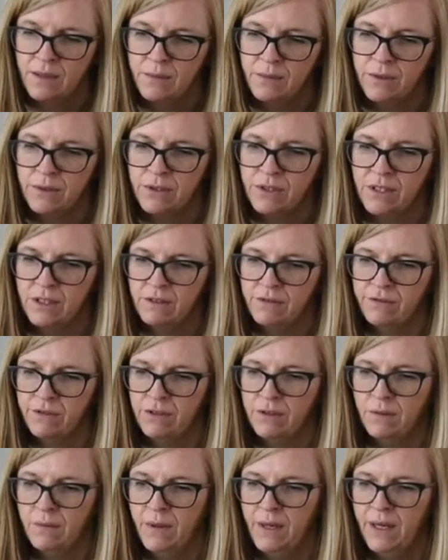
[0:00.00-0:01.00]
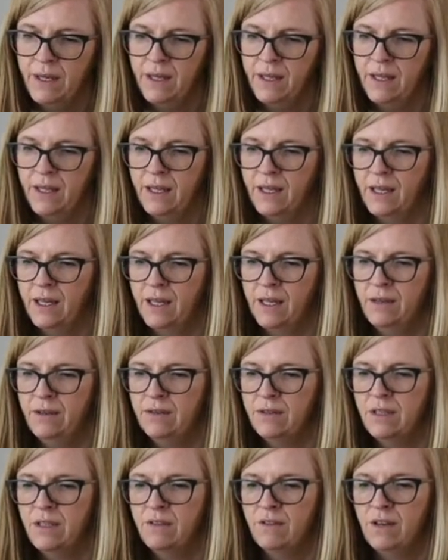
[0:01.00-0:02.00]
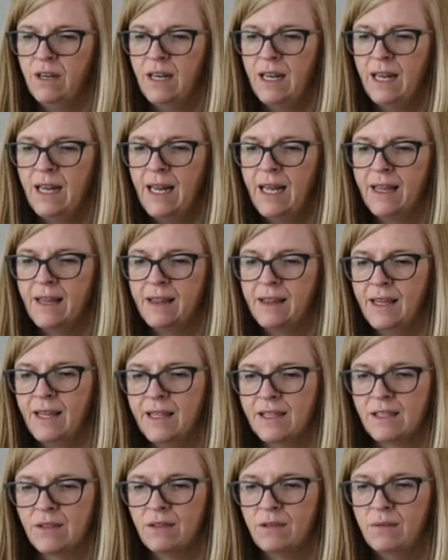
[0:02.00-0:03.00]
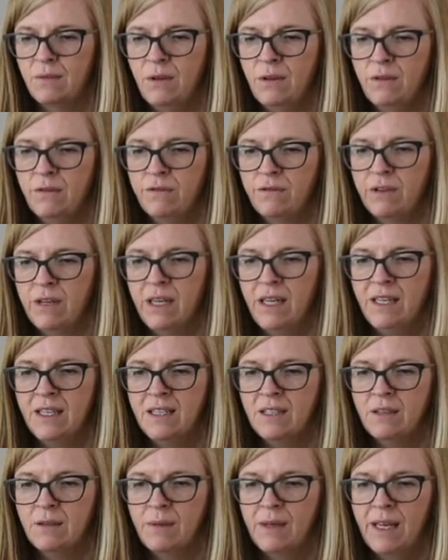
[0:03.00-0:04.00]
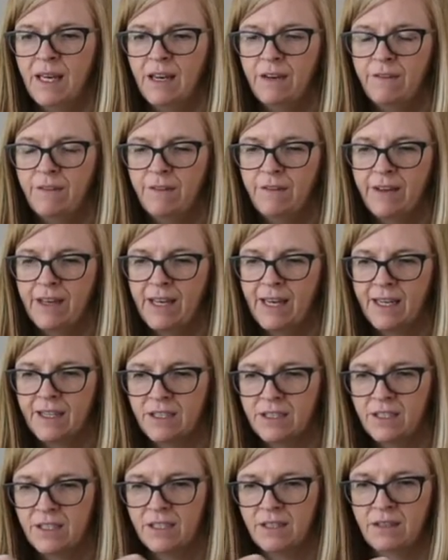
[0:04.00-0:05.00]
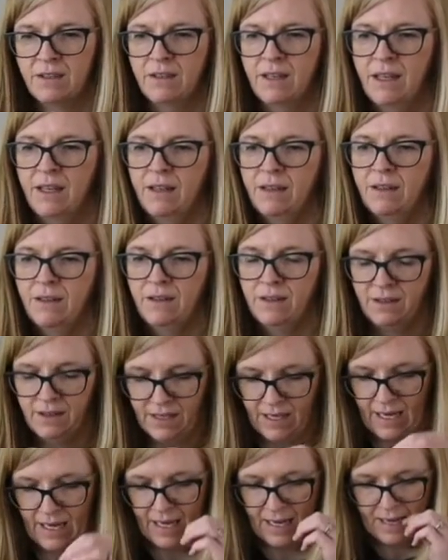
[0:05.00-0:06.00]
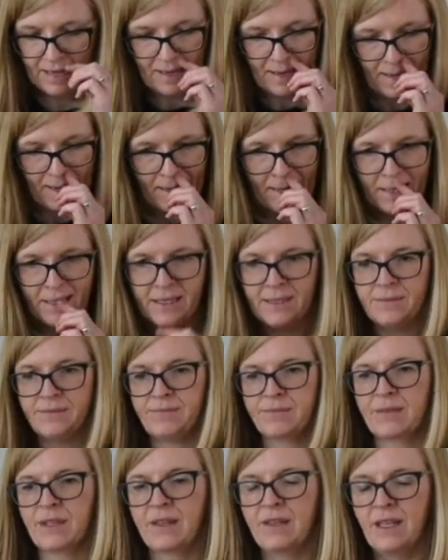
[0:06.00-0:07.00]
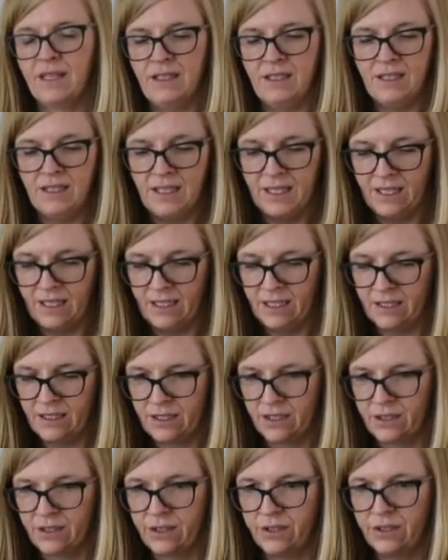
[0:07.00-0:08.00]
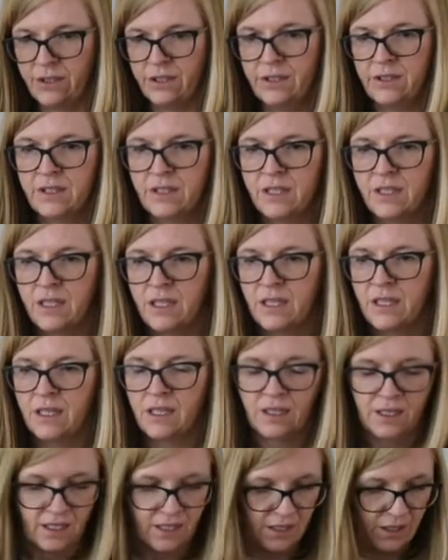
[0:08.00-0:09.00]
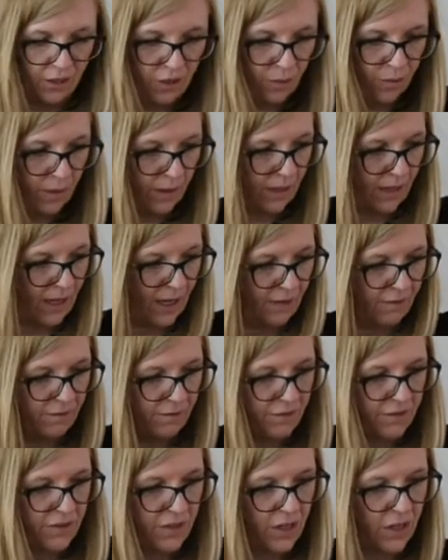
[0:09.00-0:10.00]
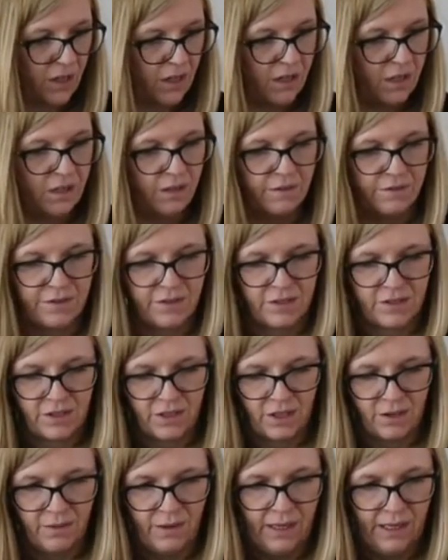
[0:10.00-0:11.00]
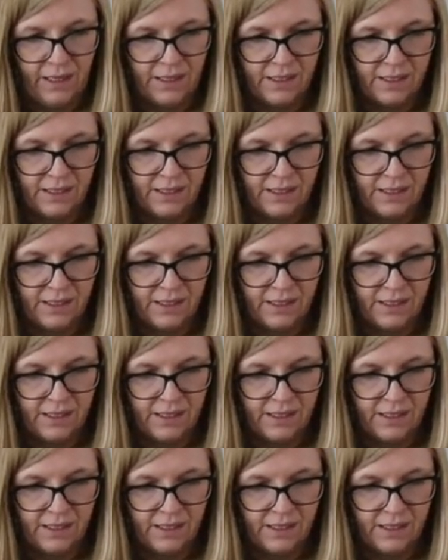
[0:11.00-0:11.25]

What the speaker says: Push that through a bit. There you go. So you've got to that's got to move freely. So you've got to be careful if it catches on that card there. Then you need to cut a couple of lengths of skewer